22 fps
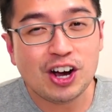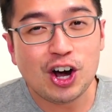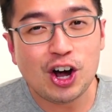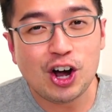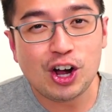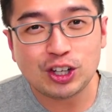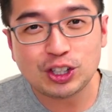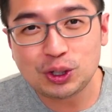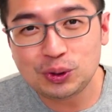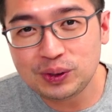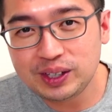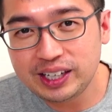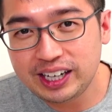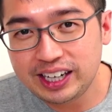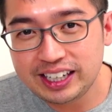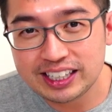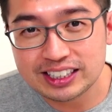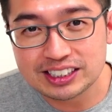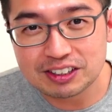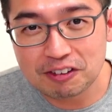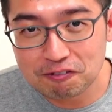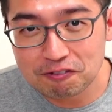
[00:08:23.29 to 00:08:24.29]
All you need
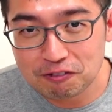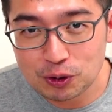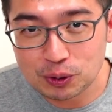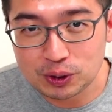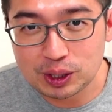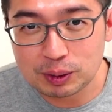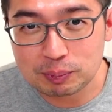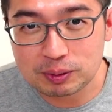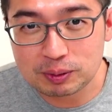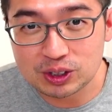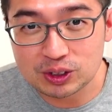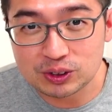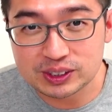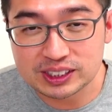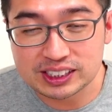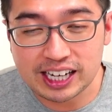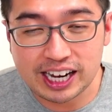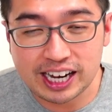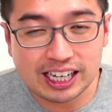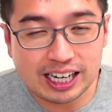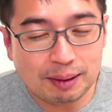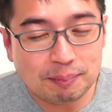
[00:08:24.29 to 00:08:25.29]
is a phone number to
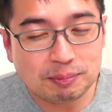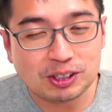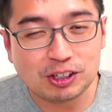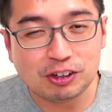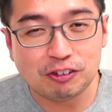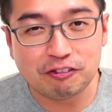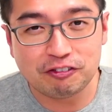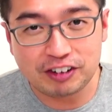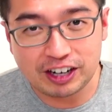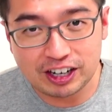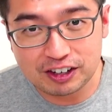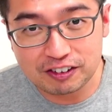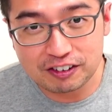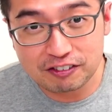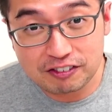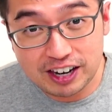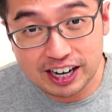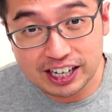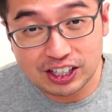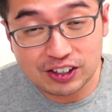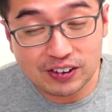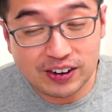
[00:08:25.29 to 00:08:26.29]
sign up to
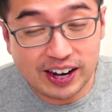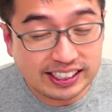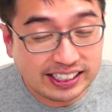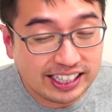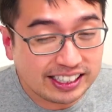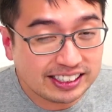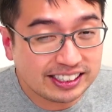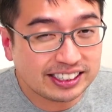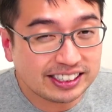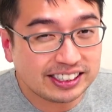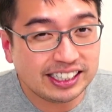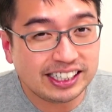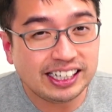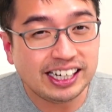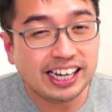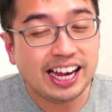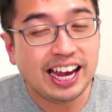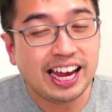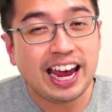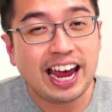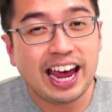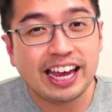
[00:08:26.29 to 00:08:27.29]
verify your identity,
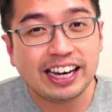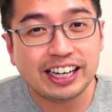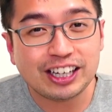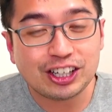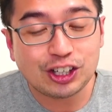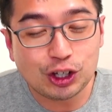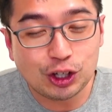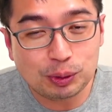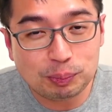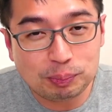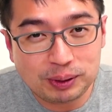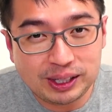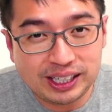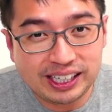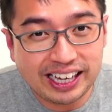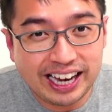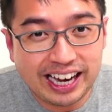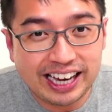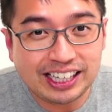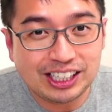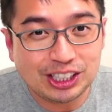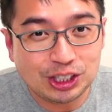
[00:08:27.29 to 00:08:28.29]
and it could be
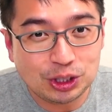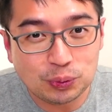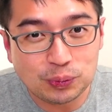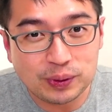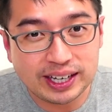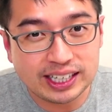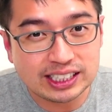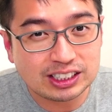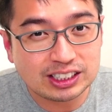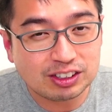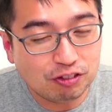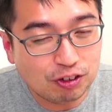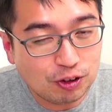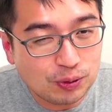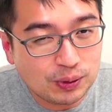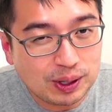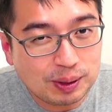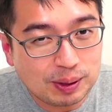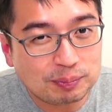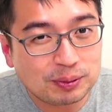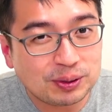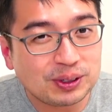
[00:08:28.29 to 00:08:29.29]
a US phone
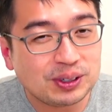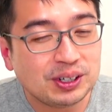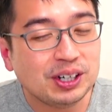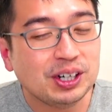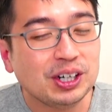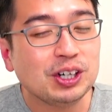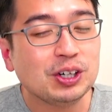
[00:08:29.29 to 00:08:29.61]
number,